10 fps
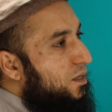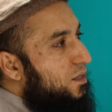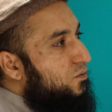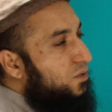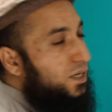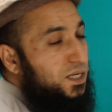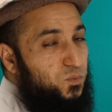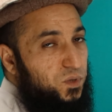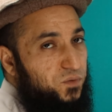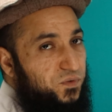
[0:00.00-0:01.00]
So the
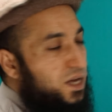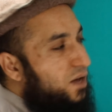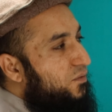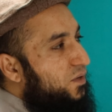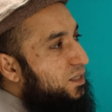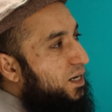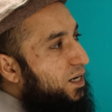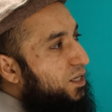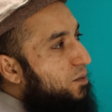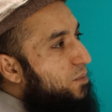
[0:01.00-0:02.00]
next word we have is
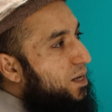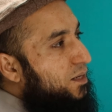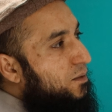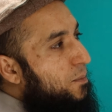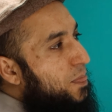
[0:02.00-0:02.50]
inaban.